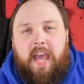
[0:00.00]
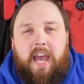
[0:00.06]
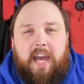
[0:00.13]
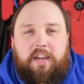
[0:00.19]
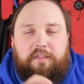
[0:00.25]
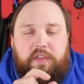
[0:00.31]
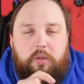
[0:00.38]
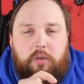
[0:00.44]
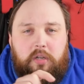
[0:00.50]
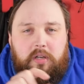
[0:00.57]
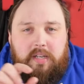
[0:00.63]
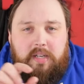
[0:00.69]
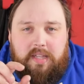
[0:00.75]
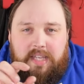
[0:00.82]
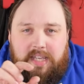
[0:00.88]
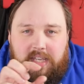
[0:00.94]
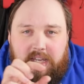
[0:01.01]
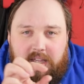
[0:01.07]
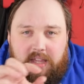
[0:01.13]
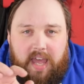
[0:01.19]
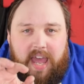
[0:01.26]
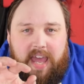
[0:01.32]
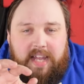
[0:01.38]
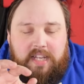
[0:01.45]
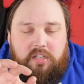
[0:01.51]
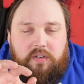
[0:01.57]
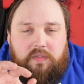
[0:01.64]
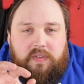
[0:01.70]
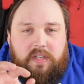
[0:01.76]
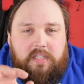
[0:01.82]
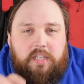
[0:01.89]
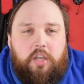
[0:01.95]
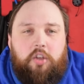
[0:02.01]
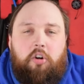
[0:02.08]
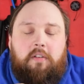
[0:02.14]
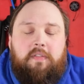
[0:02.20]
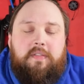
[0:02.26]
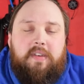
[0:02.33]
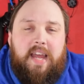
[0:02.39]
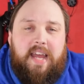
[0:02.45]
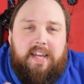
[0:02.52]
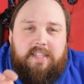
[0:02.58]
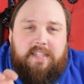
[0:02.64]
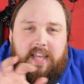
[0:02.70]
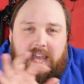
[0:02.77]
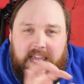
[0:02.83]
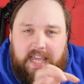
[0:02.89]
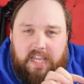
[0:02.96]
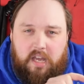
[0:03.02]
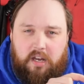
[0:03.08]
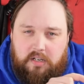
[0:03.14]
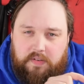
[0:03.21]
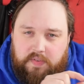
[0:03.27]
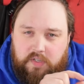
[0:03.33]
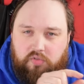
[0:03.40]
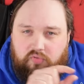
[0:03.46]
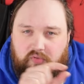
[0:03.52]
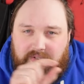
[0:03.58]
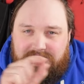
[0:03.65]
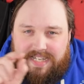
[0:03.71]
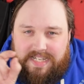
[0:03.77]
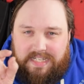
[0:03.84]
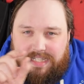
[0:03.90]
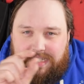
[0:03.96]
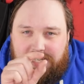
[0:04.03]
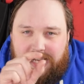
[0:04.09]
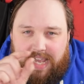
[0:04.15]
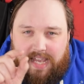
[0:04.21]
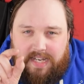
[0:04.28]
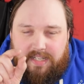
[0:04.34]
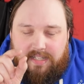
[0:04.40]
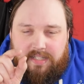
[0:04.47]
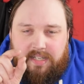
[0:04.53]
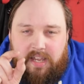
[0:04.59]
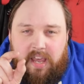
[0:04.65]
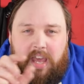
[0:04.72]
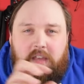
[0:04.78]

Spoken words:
And if you look at the edge of it, it often has a kind of green tint.